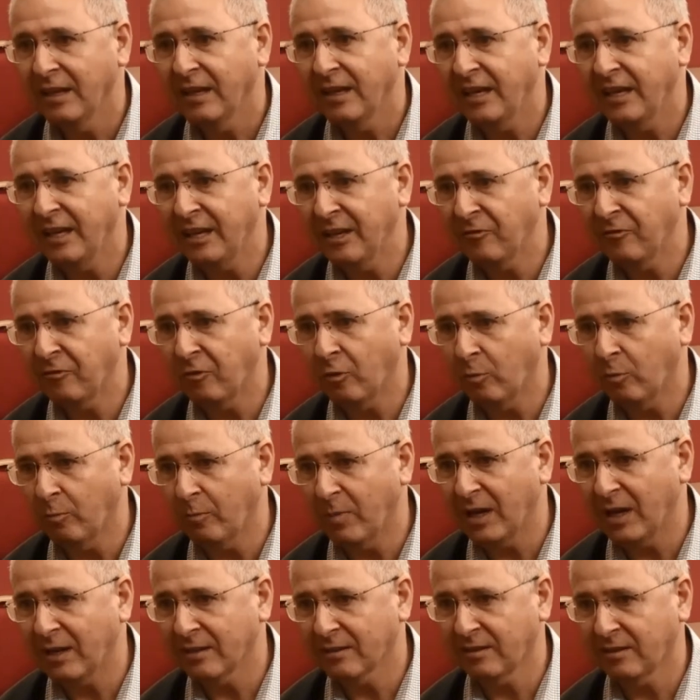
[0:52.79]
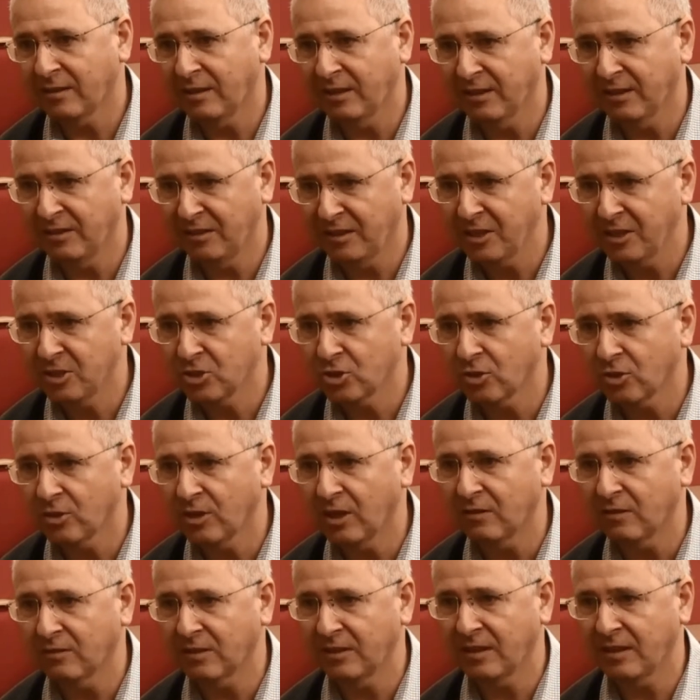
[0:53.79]
in a format, in a
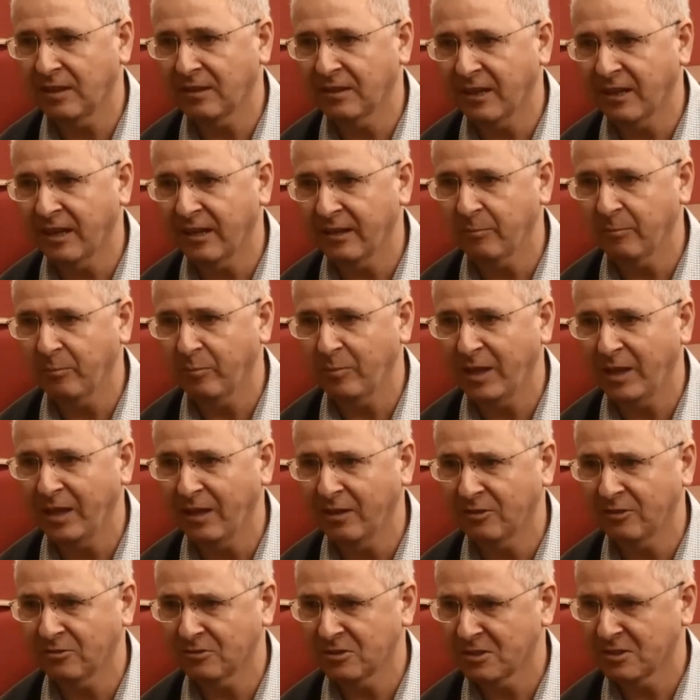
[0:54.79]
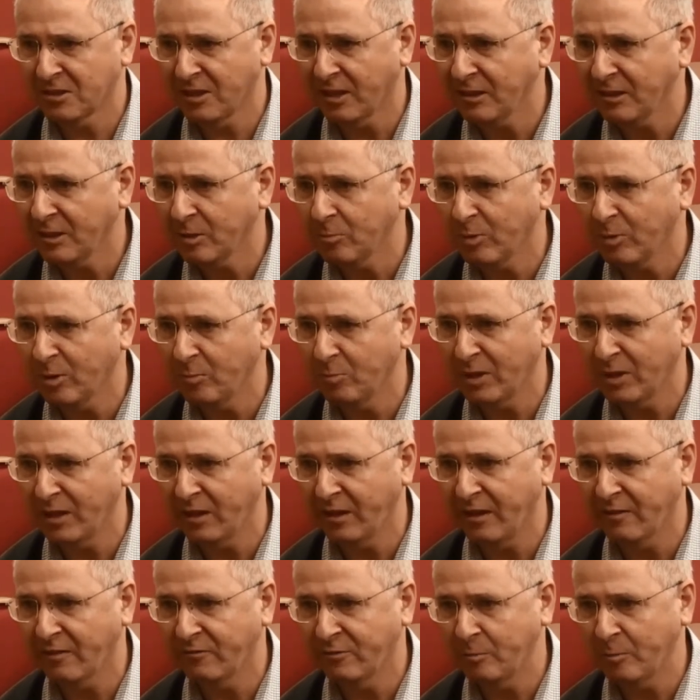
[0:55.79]
dictionary that can be understandable by
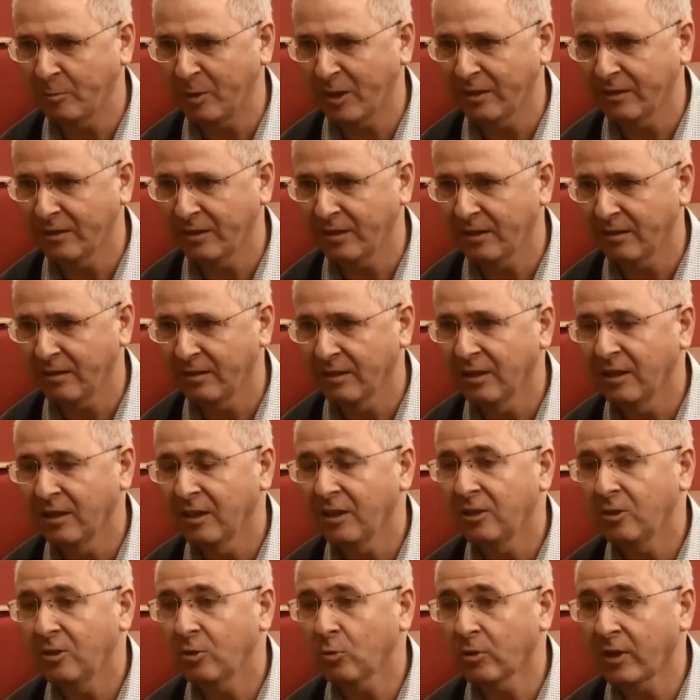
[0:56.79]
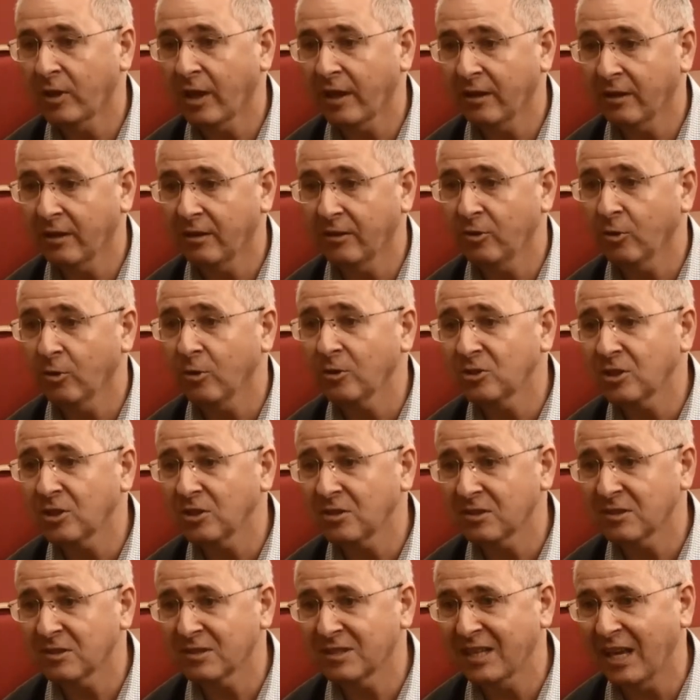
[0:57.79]
everybody, you can not
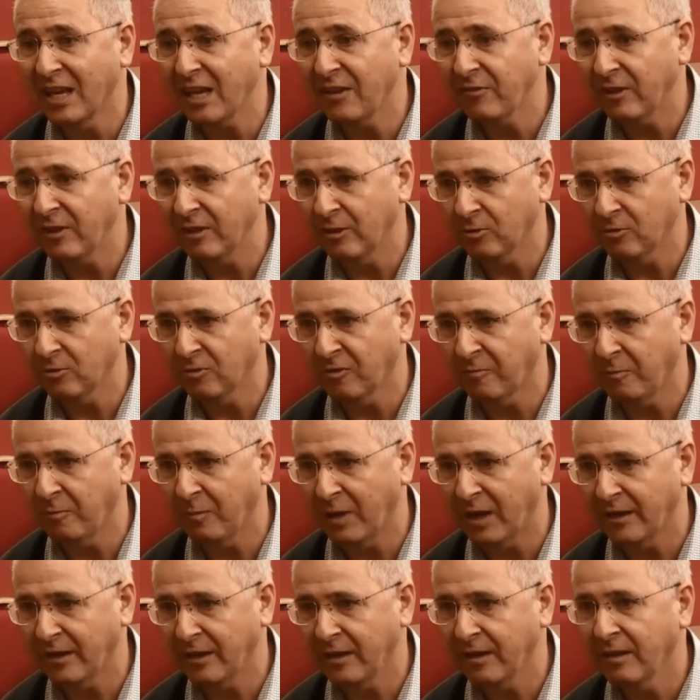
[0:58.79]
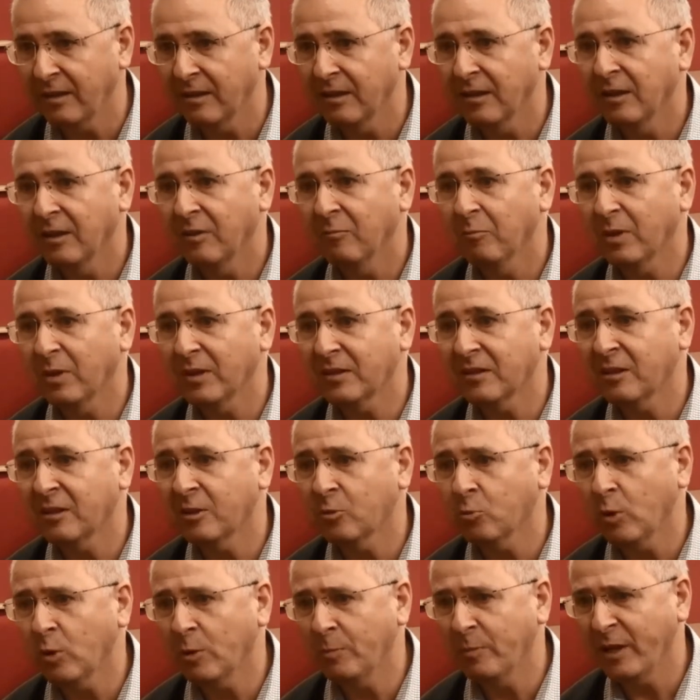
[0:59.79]
just save a lot of money, but
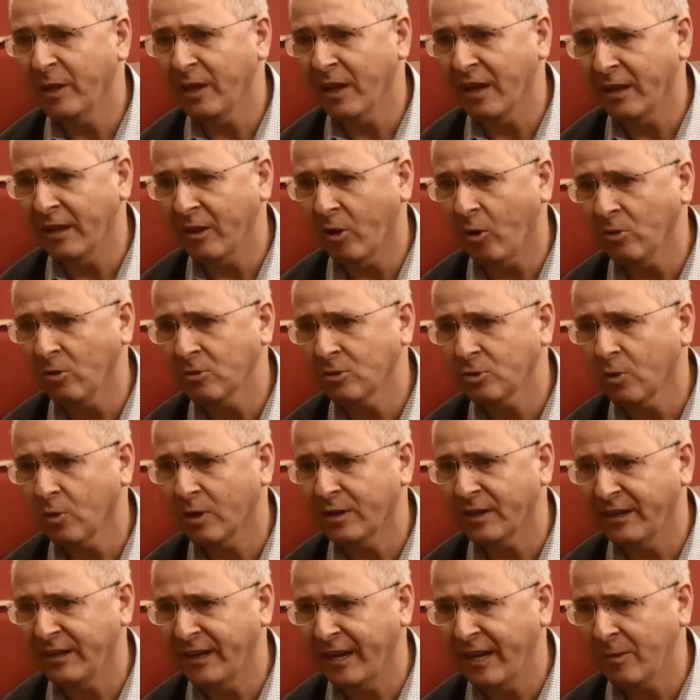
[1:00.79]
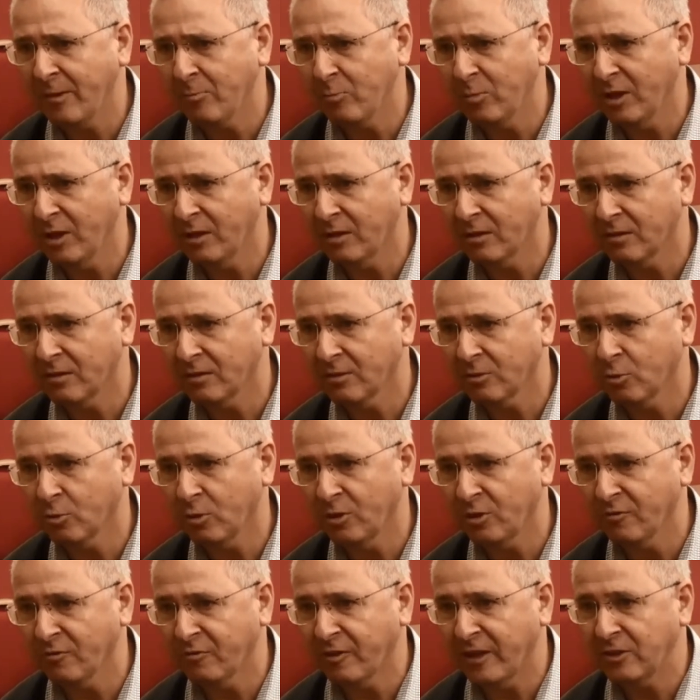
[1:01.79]
it will be also an enabler to
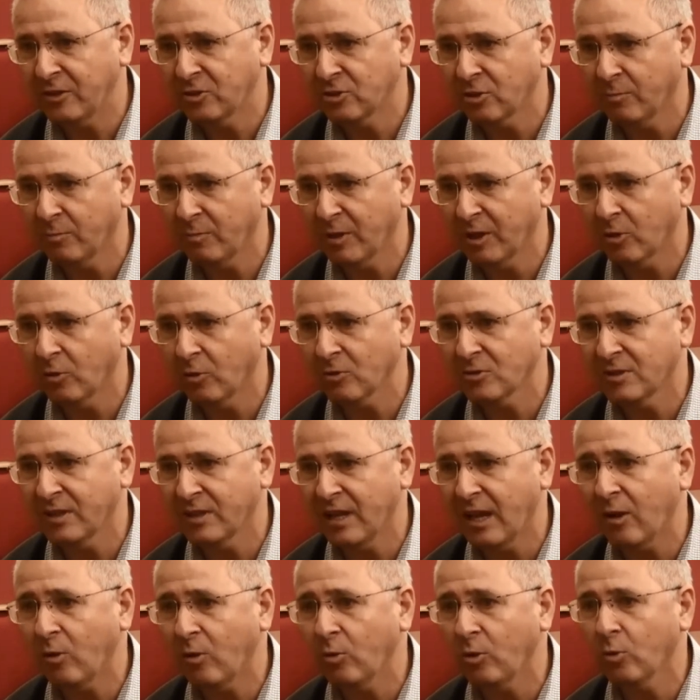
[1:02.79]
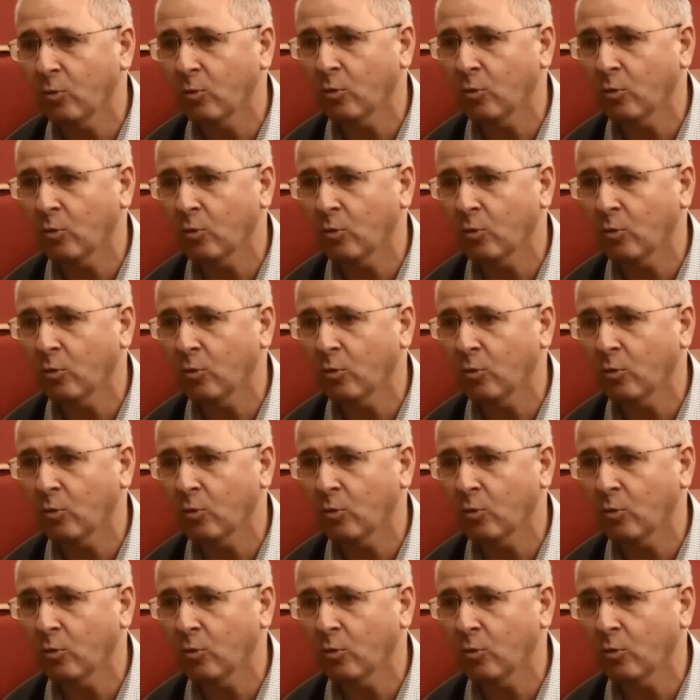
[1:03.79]
innovation, because now you